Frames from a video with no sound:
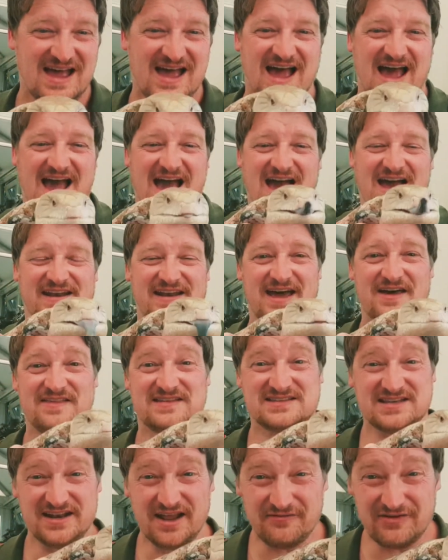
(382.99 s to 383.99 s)
Now
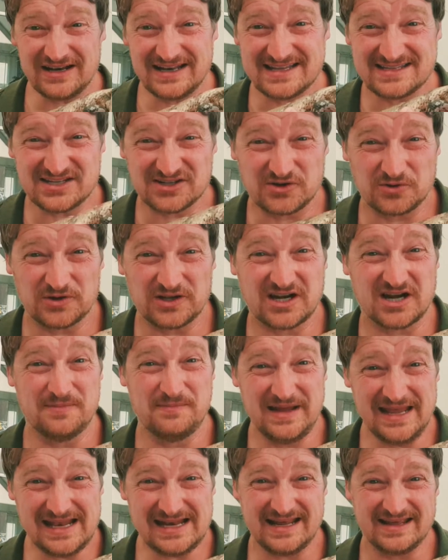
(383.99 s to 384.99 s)
there's another lizard called a
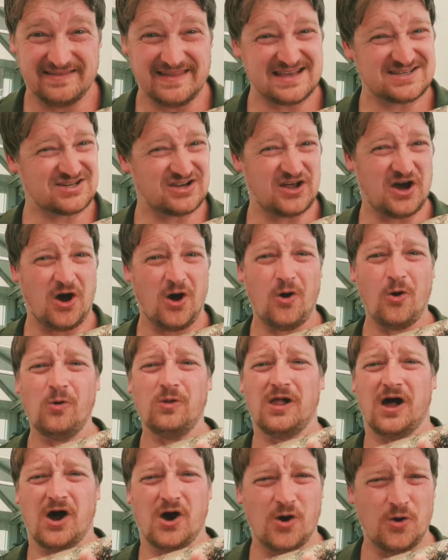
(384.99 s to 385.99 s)
chameleon that's got a whole
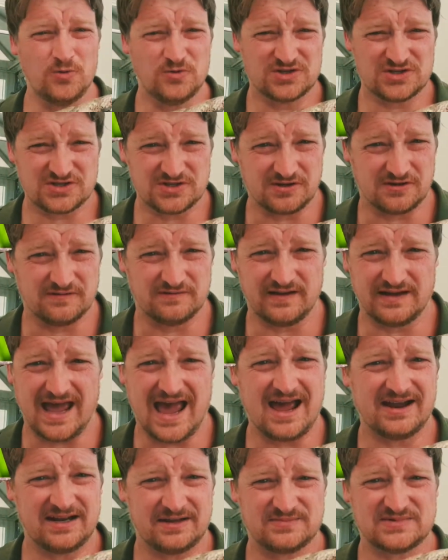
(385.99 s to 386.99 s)
host of
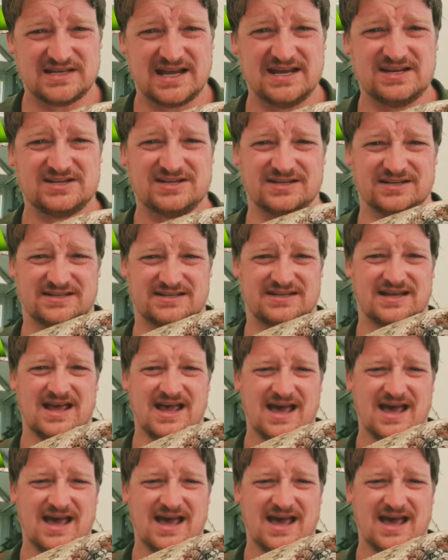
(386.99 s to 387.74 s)
adaptations.